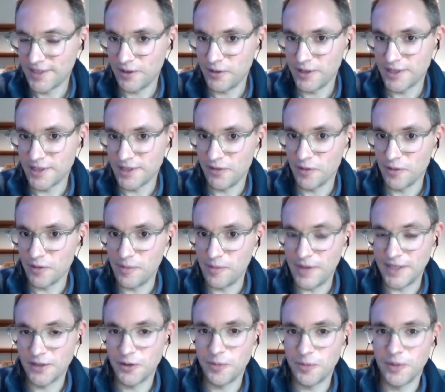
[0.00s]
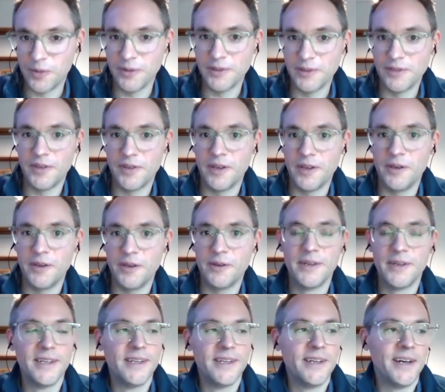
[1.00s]
seriously from a medical point of
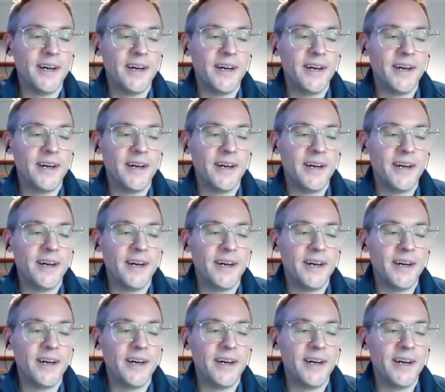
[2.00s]
view.